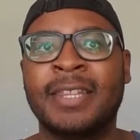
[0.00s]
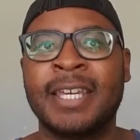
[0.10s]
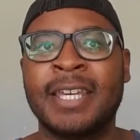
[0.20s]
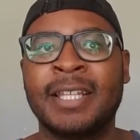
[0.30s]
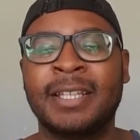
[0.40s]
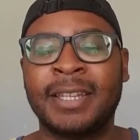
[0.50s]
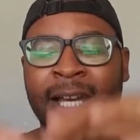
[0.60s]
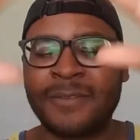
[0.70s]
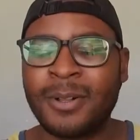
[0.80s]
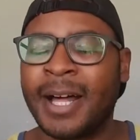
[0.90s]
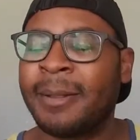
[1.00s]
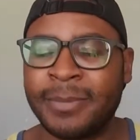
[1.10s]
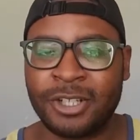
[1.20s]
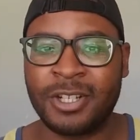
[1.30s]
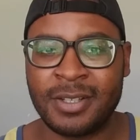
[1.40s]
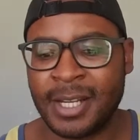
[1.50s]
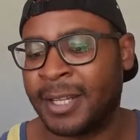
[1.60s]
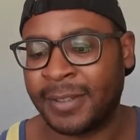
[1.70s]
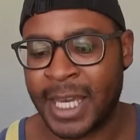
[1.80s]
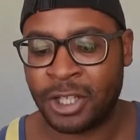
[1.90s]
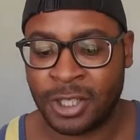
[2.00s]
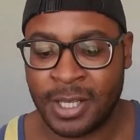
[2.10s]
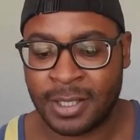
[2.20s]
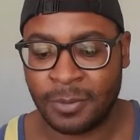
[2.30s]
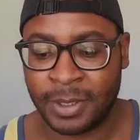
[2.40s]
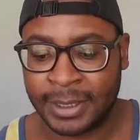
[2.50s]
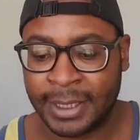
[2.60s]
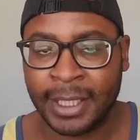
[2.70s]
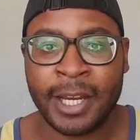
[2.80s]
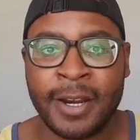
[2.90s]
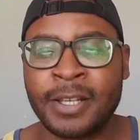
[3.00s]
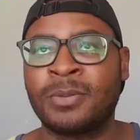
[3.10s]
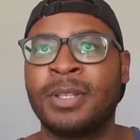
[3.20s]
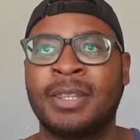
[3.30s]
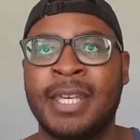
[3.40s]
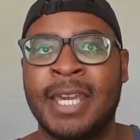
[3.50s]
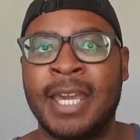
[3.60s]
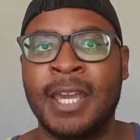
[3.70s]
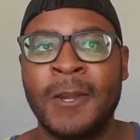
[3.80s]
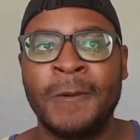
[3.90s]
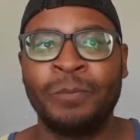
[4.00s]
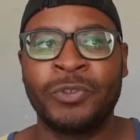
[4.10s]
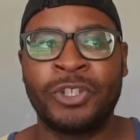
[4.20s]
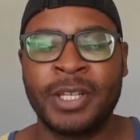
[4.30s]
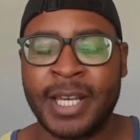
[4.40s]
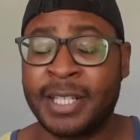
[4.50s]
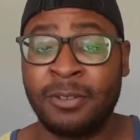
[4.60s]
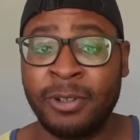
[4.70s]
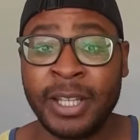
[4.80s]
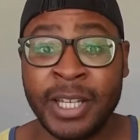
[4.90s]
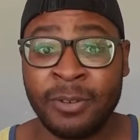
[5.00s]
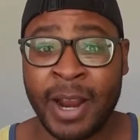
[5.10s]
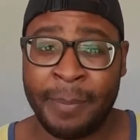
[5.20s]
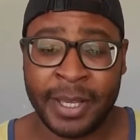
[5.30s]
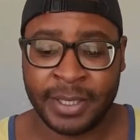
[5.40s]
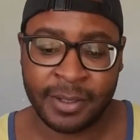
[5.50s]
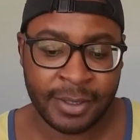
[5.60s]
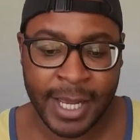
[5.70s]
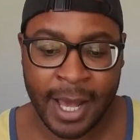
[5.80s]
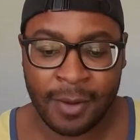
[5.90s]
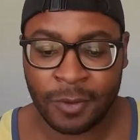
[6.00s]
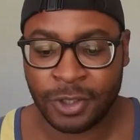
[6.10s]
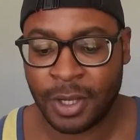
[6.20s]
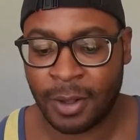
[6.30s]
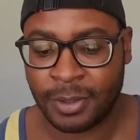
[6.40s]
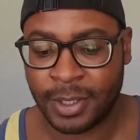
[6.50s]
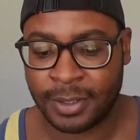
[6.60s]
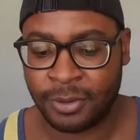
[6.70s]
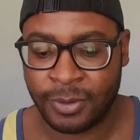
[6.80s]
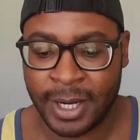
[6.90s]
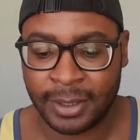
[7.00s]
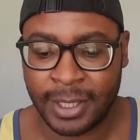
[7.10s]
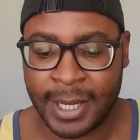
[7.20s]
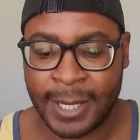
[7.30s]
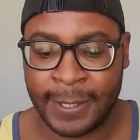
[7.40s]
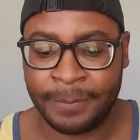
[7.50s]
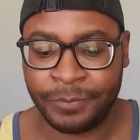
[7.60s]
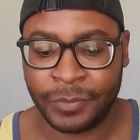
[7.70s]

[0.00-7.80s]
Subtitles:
level up that she's done. Like she's with the lyrics, with the she has a really good rapping skills now. She also has great production